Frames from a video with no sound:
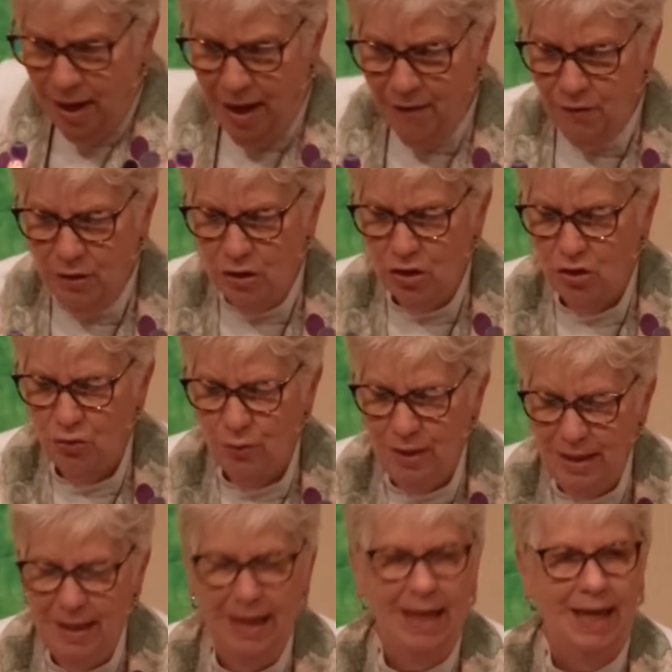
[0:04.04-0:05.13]
evidence do we
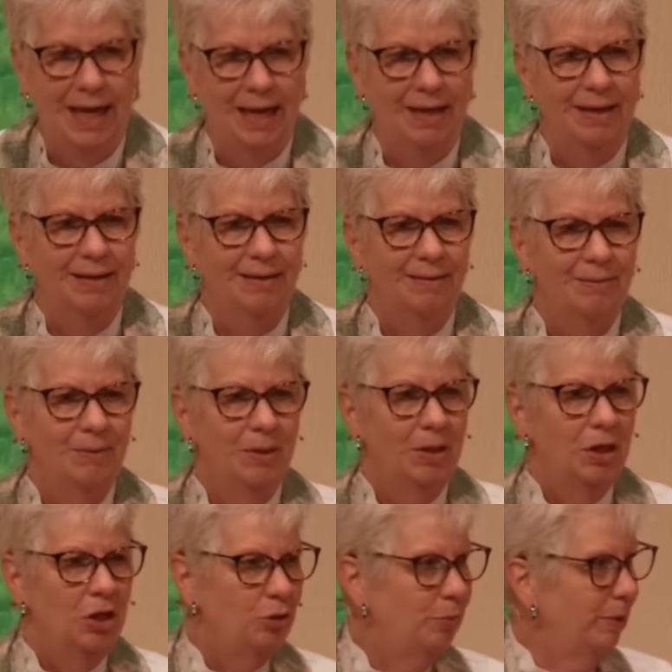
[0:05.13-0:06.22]
need
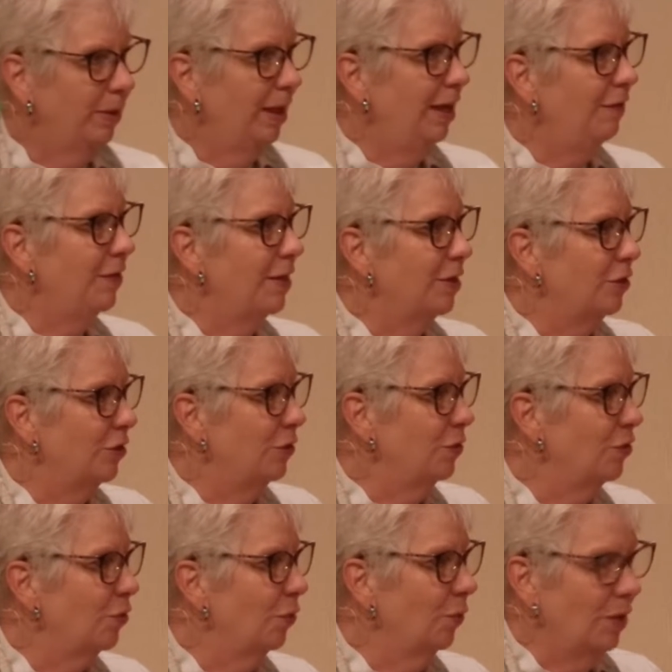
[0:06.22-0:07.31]
to believe in the two
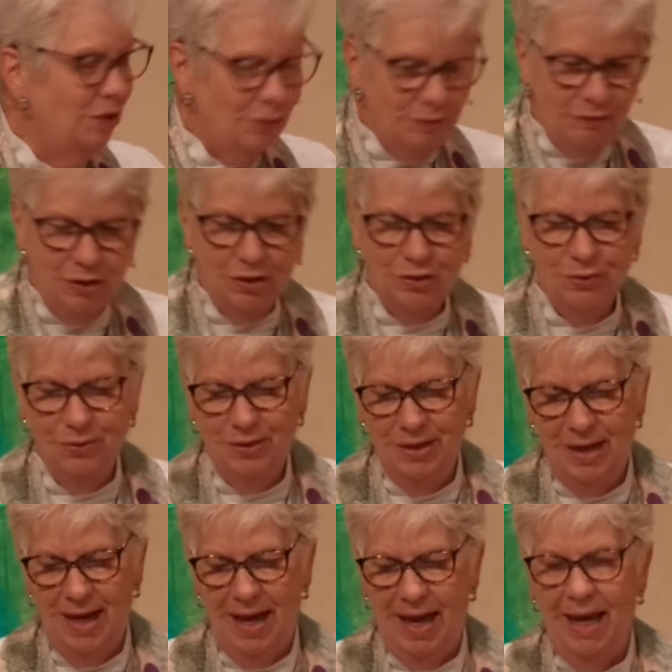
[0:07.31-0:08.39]
stories we've just heard
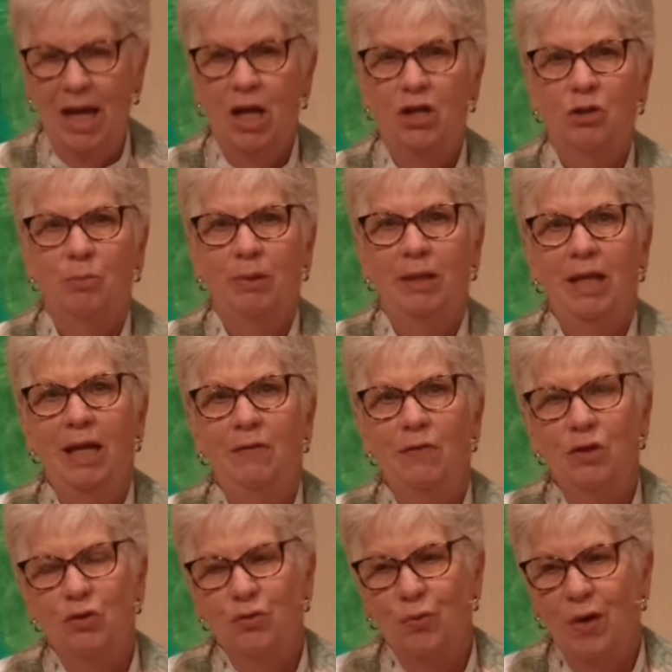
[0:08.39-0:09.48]
today? To believe
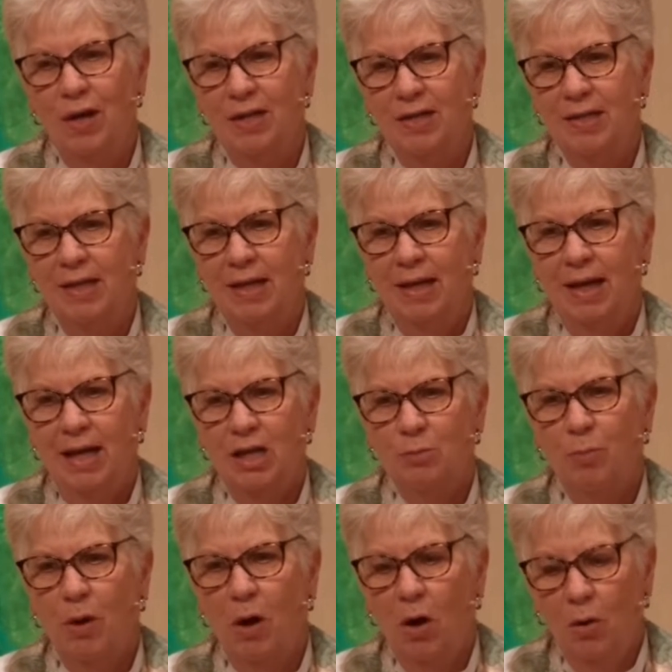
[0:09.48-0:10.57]
and trust, as
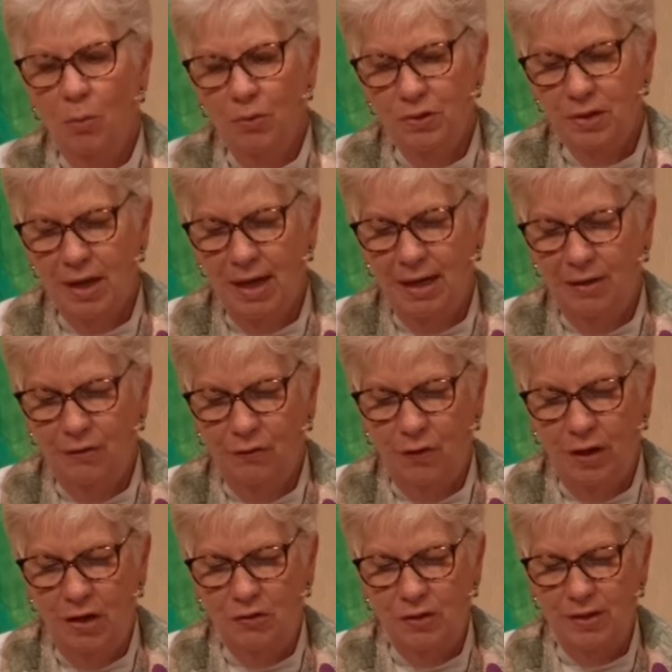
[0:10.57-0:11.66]
Paul will say in
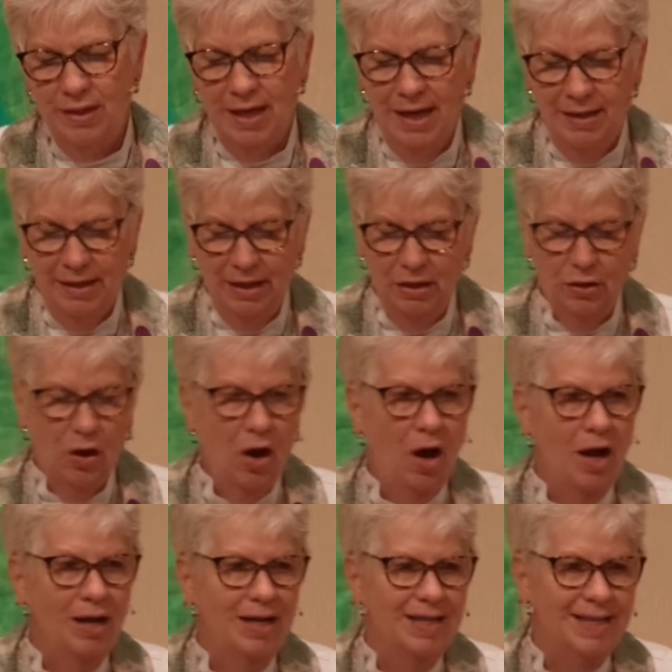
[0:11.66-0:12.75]
Ephesians, that
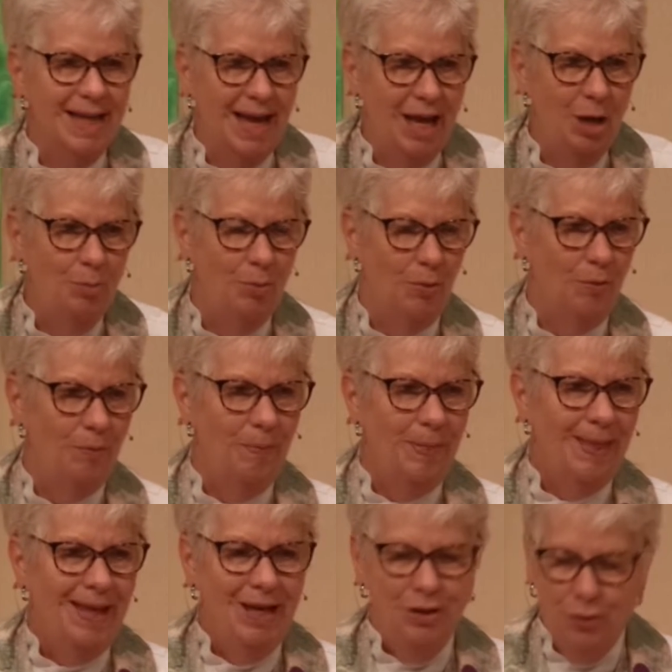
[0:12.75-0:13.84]
God is able
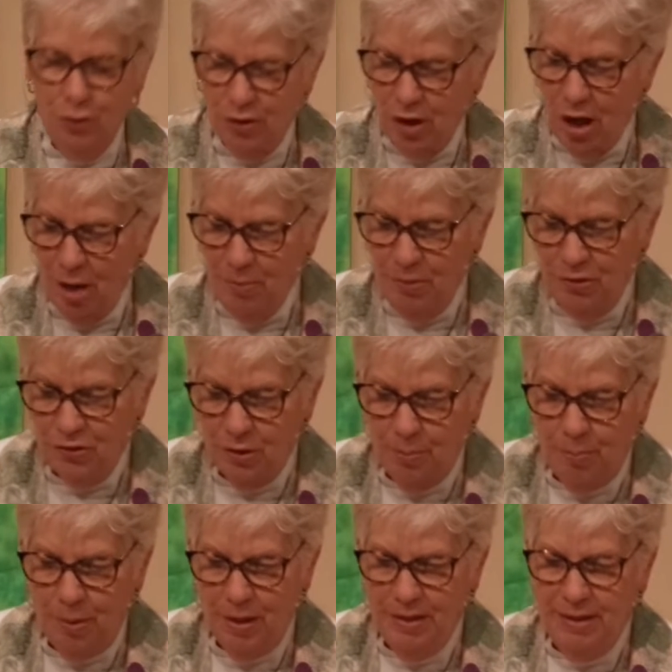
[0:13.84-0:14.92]
to accomplish
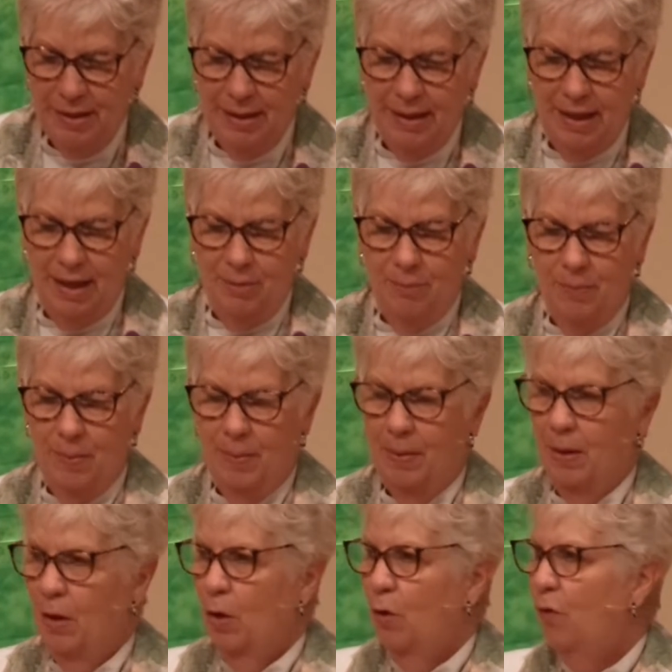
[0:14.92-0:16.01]
abundantly
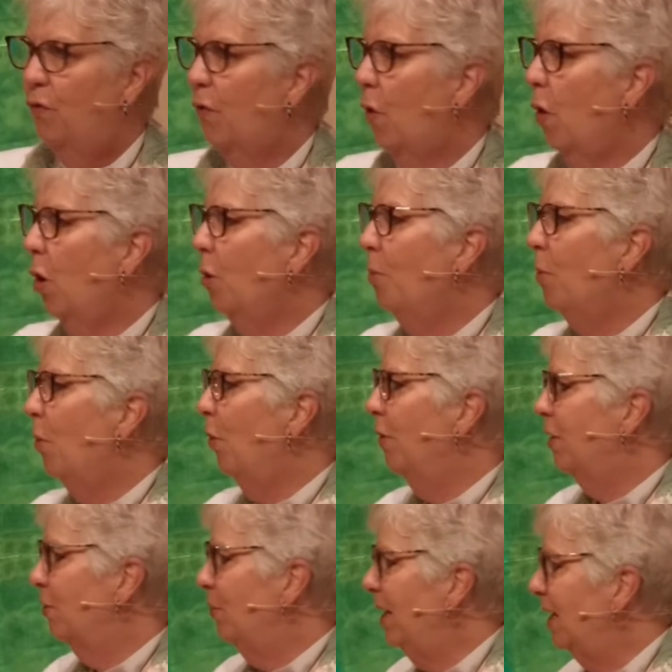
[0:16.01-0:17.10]
far more
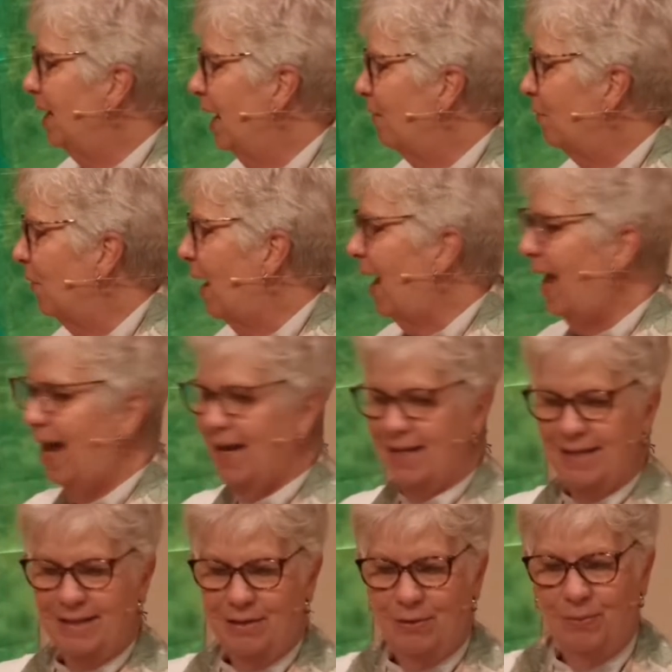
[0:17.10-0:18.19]
than we can ever
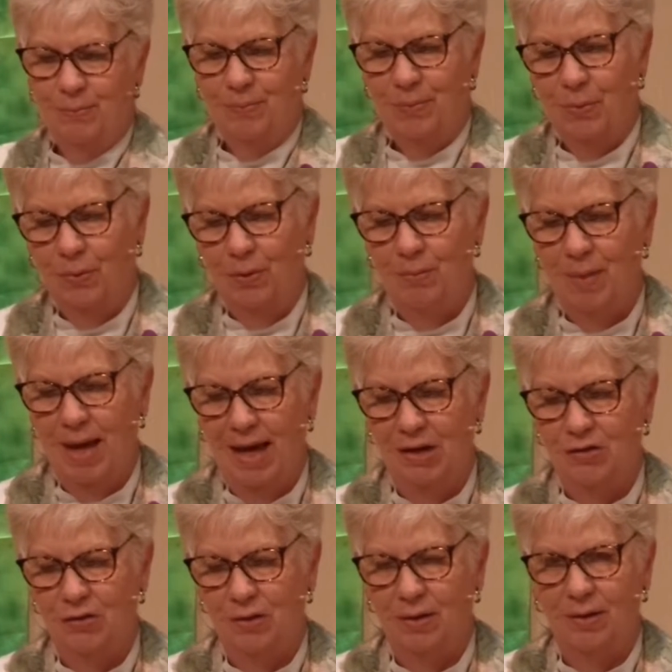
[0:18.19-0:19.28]
ask or imagine.